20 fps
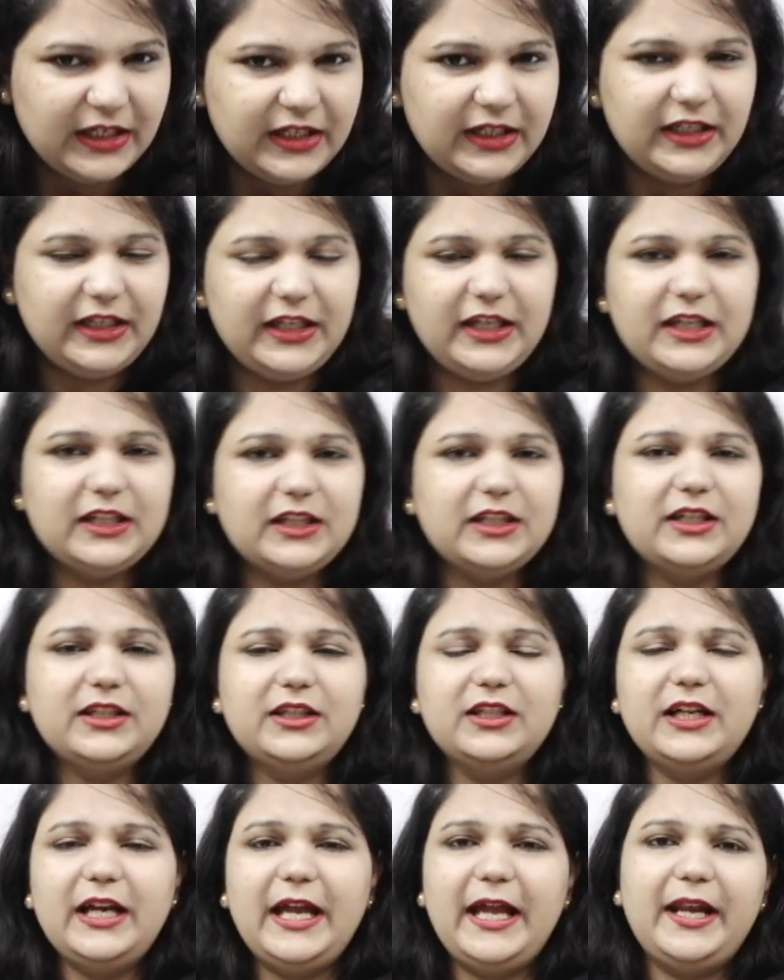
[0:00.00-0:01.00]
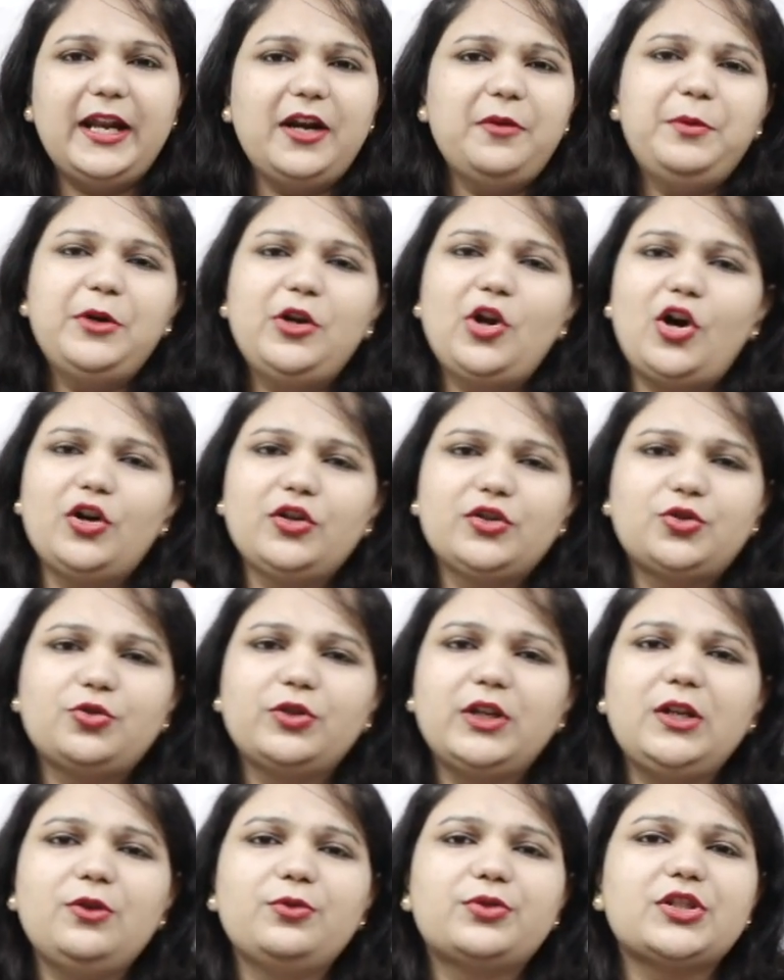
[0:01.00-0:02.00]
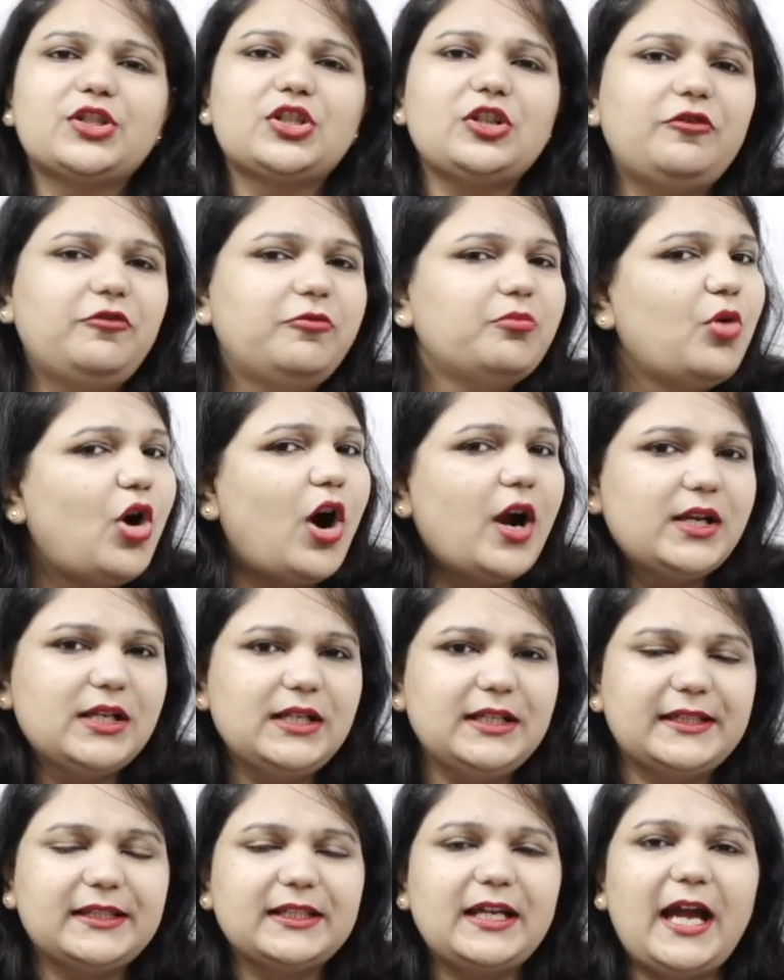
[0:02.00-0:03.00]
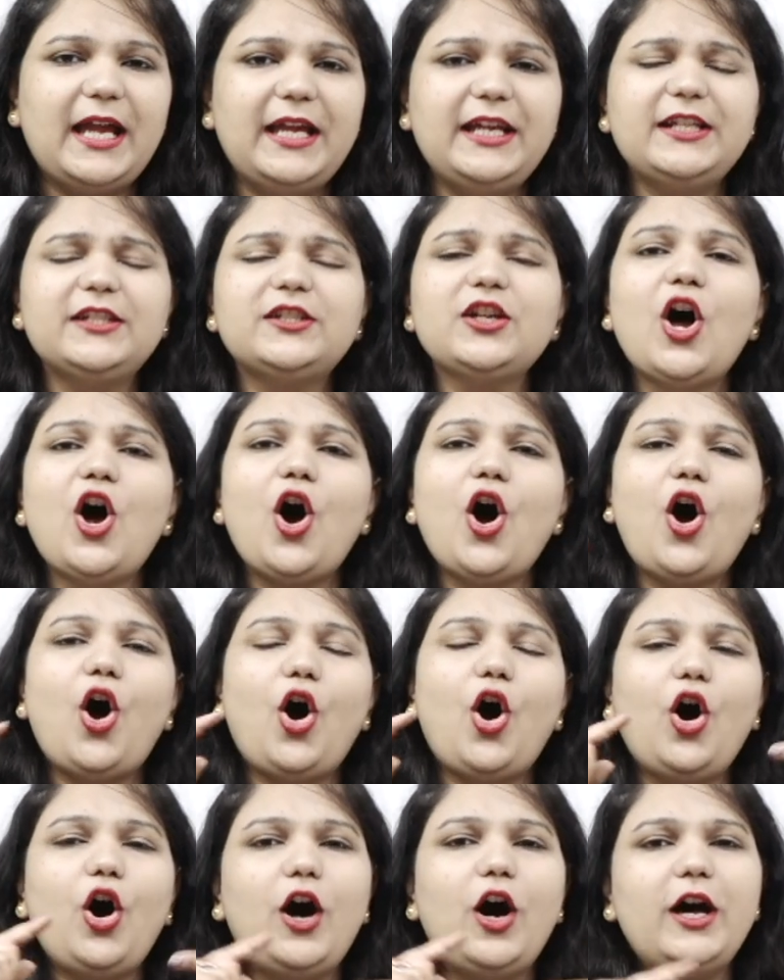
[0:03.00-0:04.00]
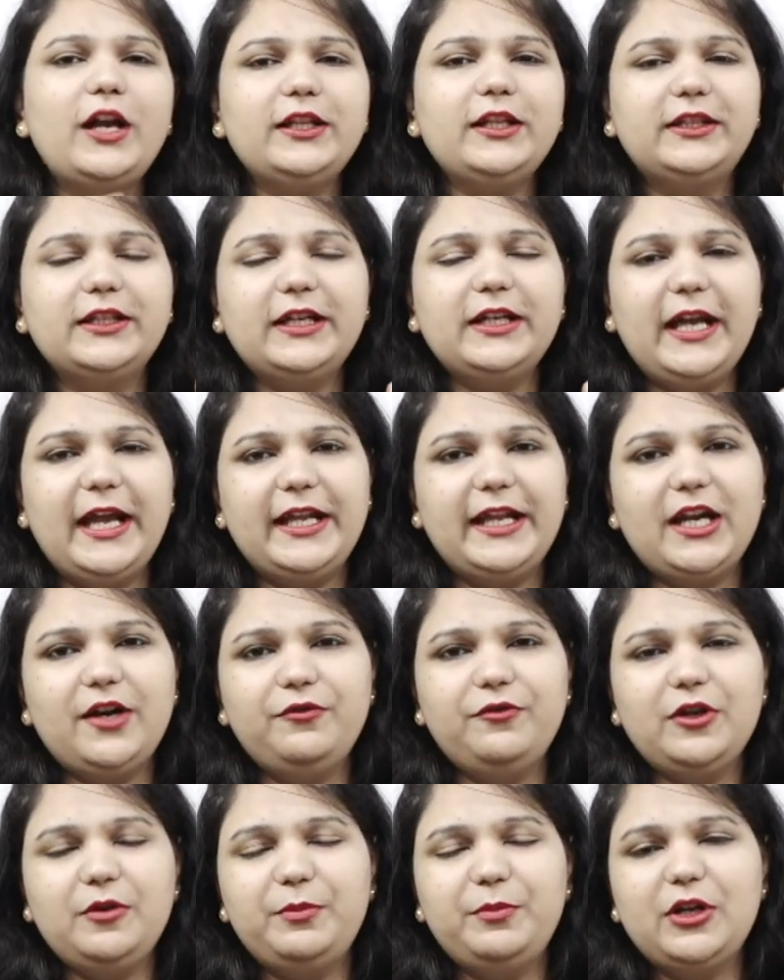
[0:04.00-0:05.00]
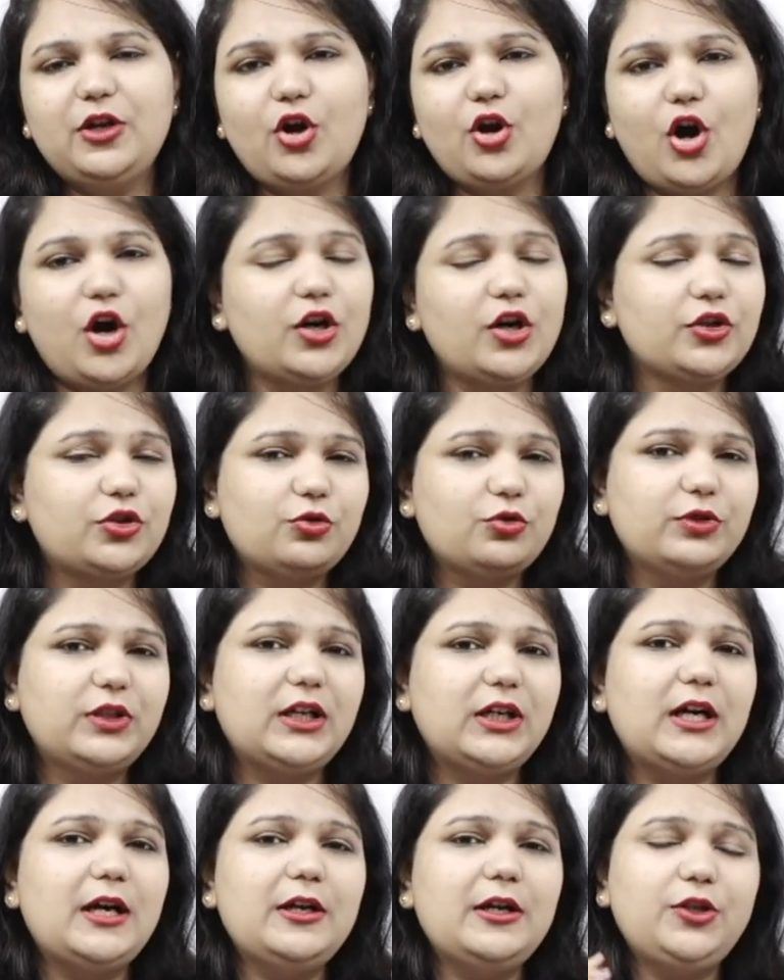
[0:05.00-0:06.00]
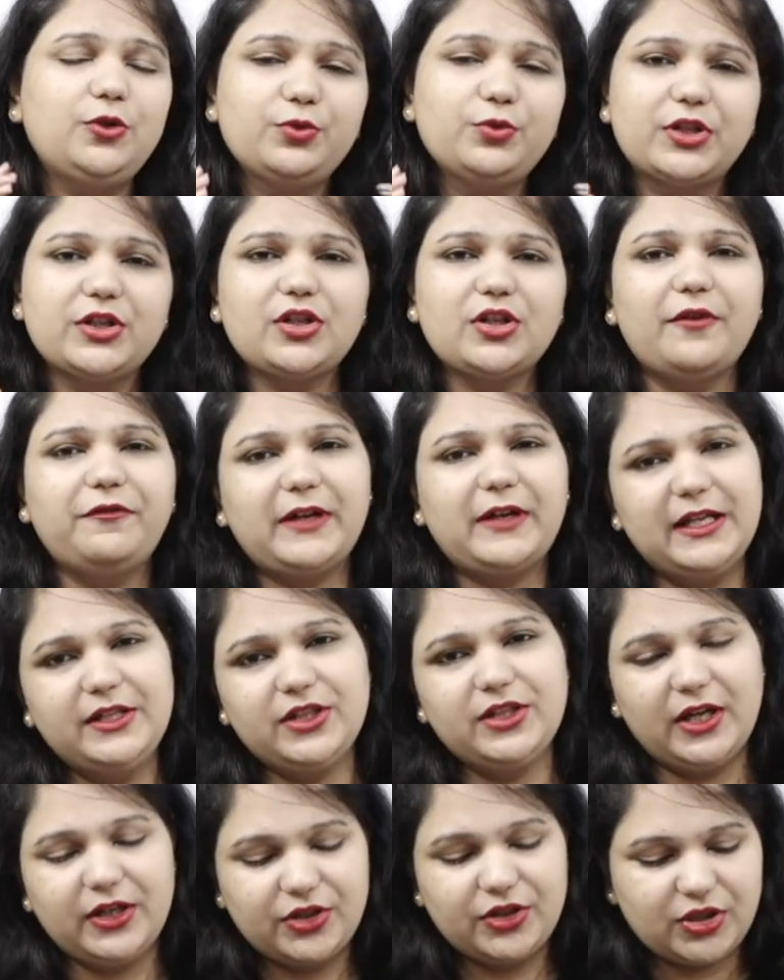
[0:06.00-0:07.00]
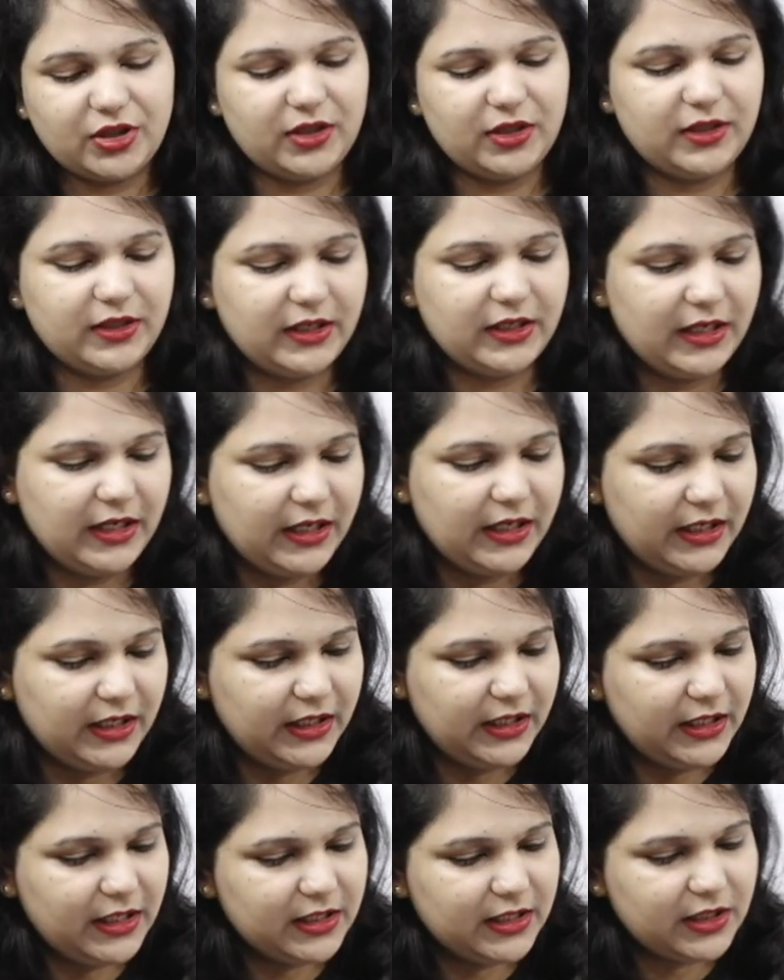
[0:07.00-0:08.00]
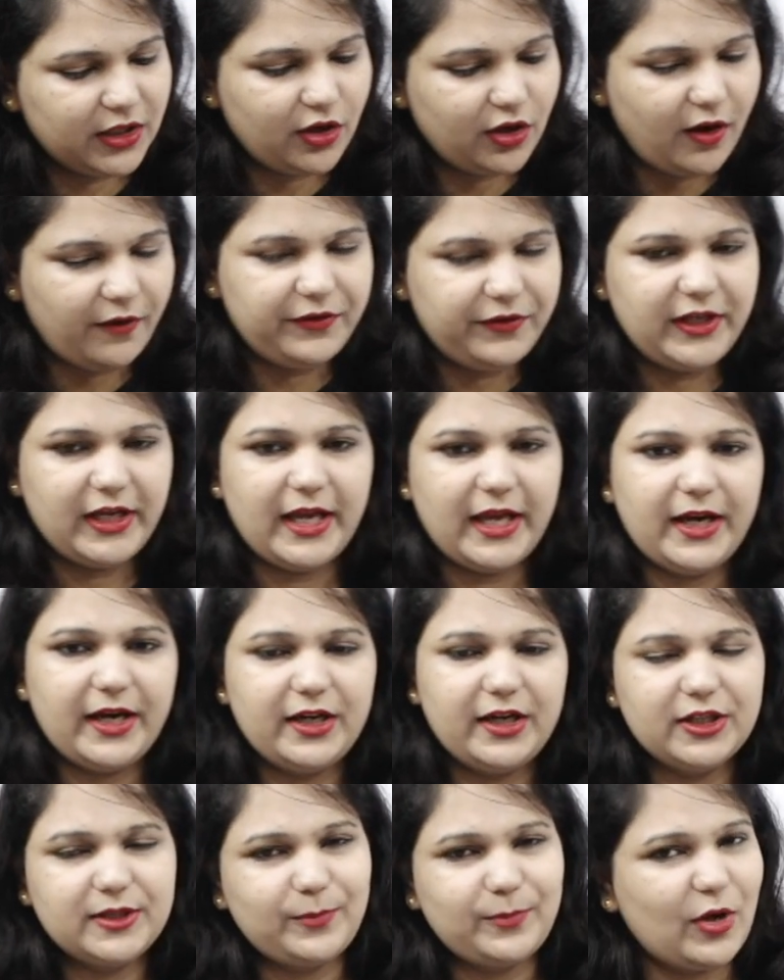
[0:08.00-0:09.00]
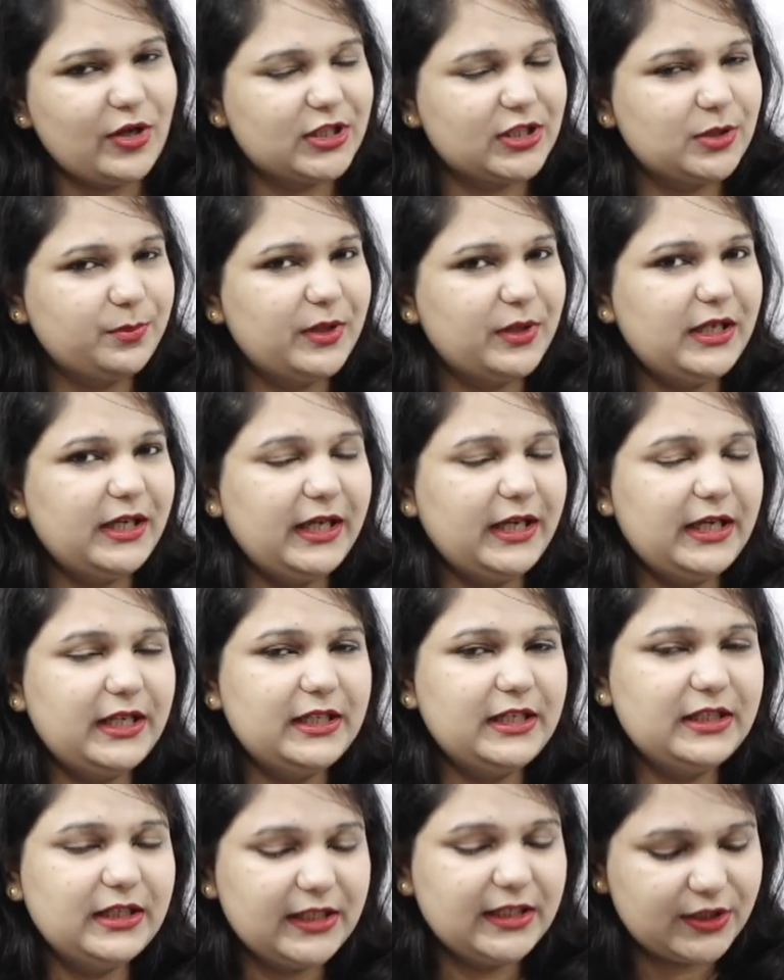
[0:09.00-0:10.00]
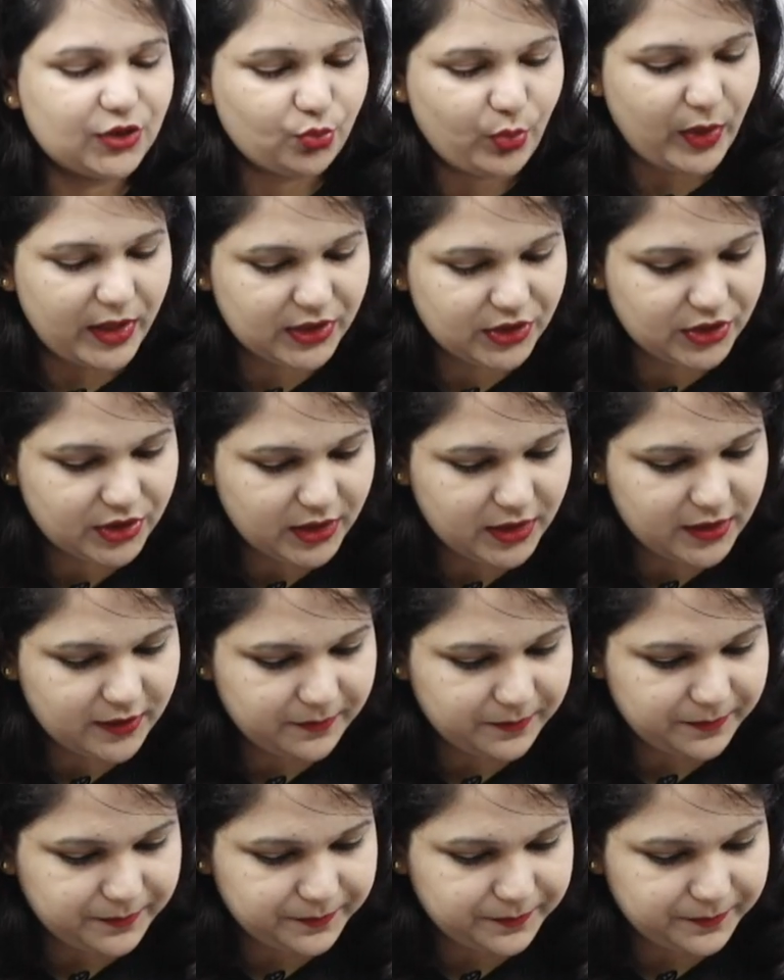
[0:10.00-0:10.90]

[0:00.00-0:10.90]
Either the error belongs to the uses of modals, guys, or the error will belong to the uses of conjunction. Either of the error is possible in this question.